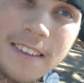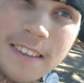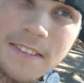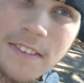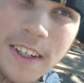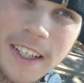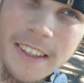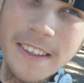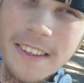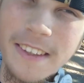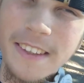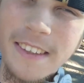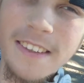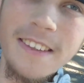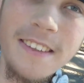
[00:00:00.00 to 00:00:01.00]

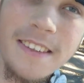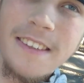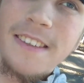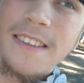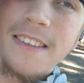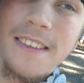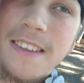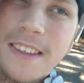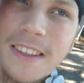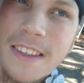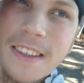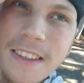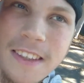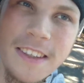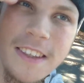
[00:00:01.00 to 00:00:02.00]
Thanks.
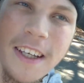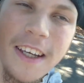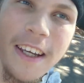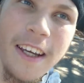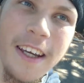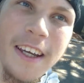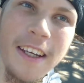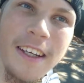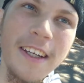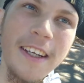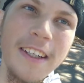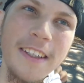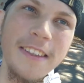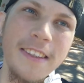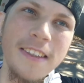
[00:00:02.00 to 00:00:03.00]
So yeah, so
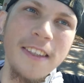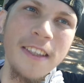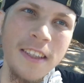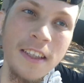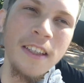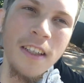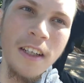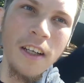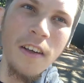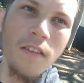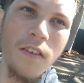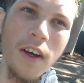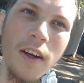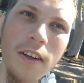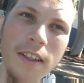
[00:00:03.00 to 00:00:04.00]
guys. Press your hair here.
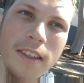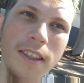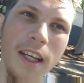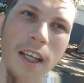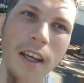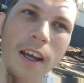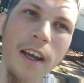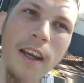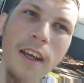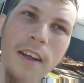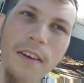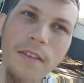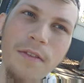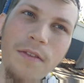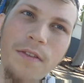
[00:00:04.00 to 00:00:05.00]
There was like
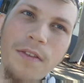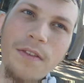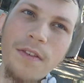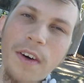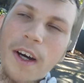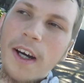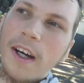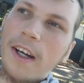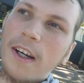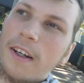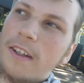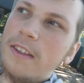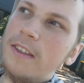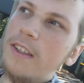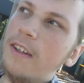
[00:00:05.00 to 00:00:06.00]
a fire
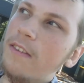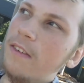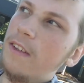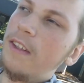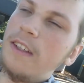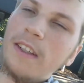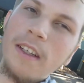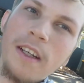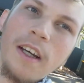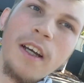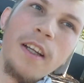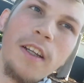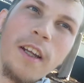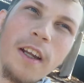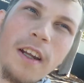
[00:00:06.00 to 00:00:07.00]
or something.
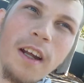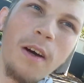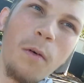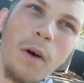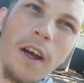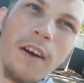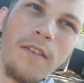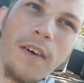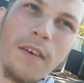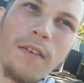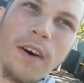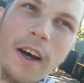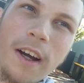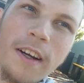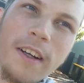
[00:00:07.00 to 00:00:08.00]
Don't know where the
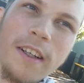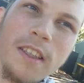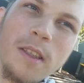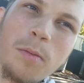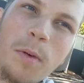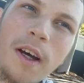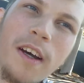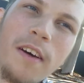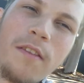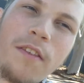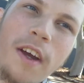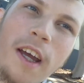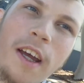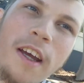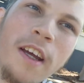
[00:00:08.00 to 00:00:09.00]
fire is, but
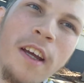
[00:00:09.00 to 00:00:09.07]
the